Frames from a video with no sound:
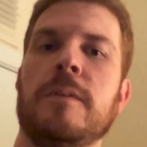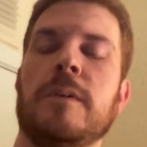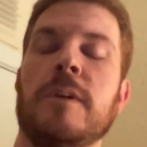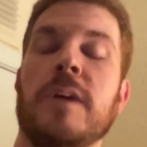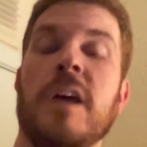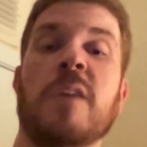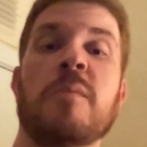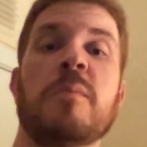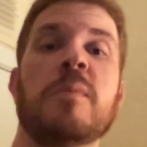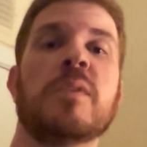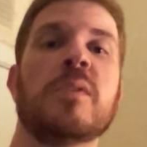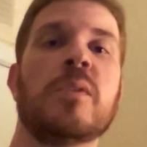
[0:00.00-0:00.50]

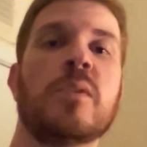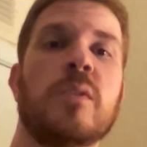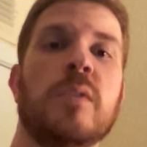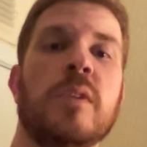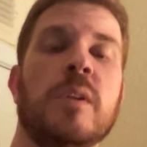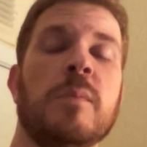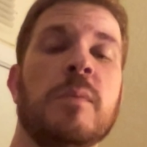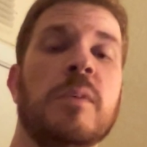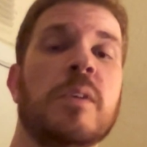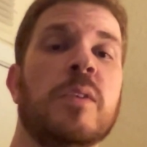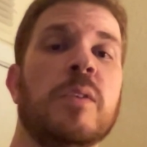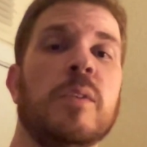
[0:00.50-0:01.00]
I've been told
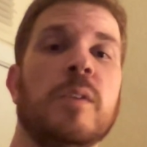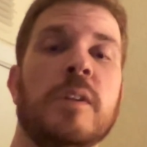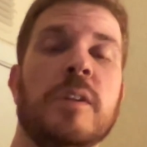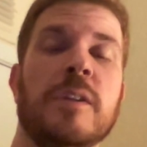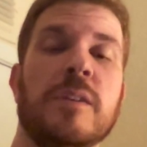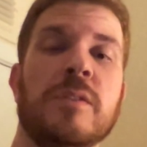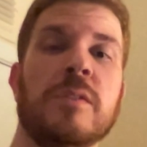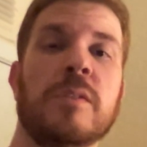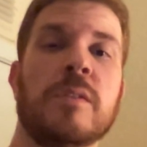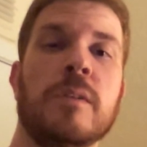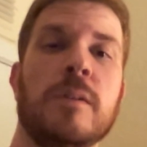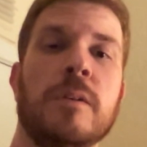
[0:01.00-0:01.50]
I'm a good
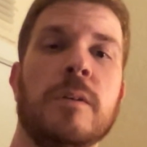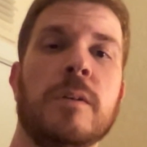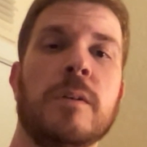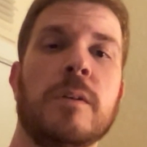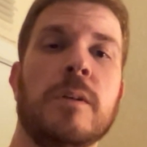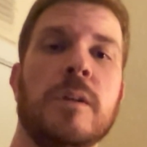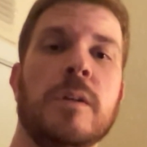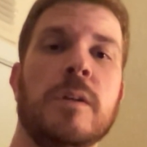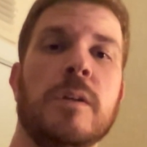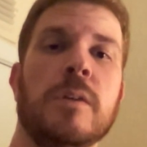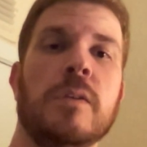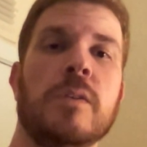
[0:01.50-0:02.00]
listener,
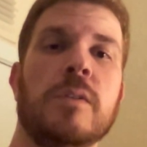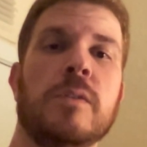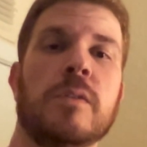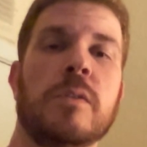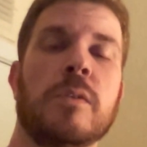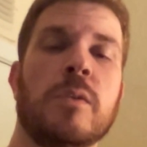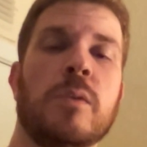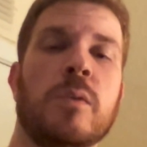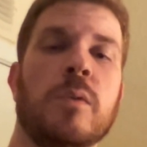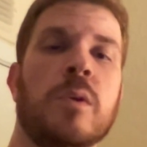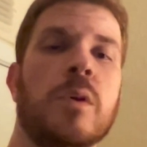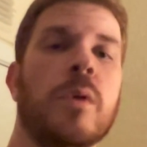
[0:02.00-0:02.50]

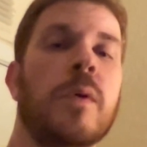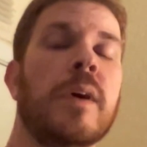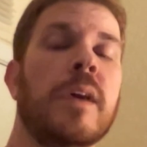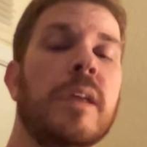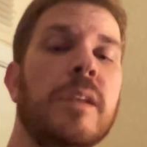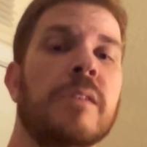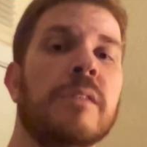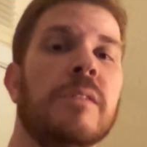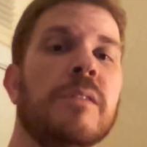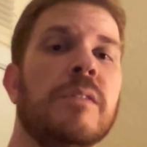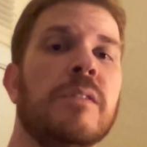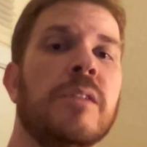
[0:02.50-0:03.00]
so go ahead
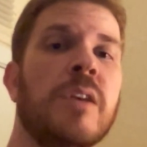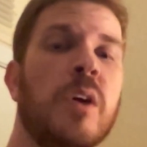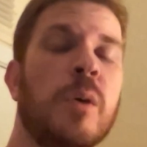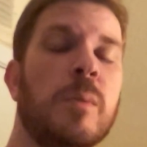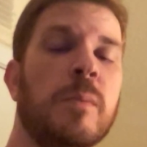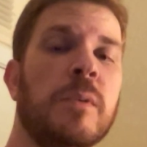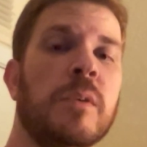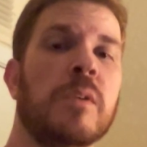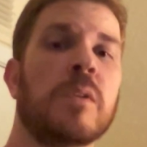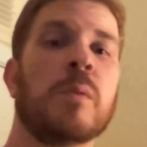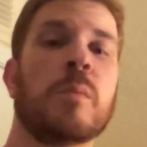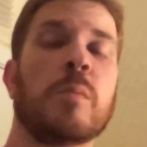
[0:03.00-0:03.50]
and tell
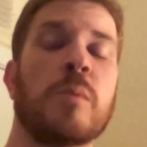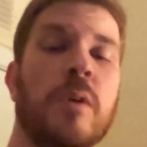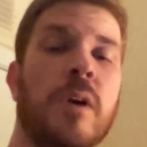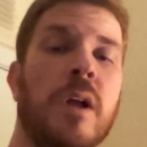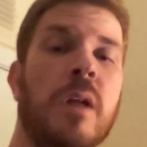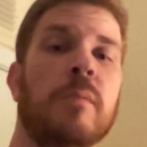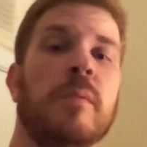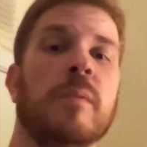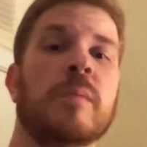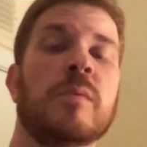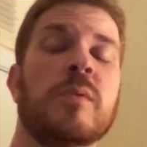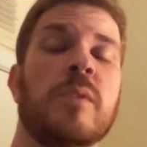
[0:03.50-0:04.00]
me your
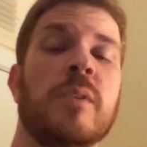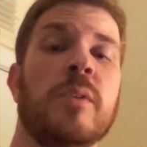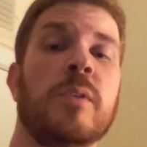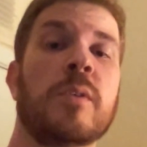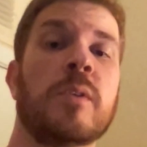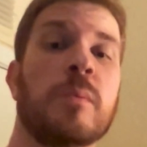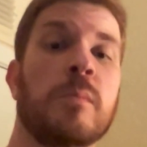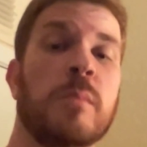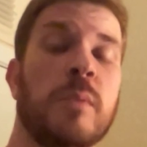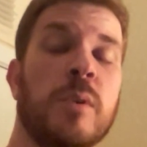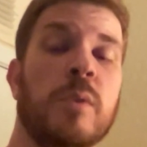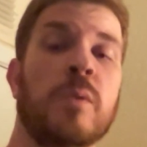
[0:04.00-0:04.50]
problems with your
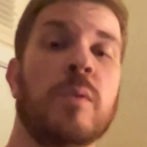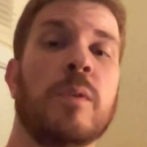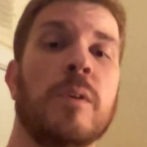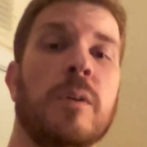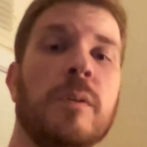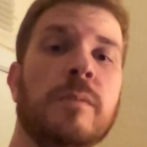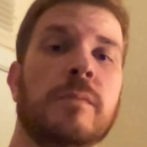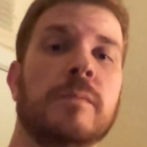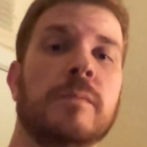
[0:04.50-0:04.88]
computer.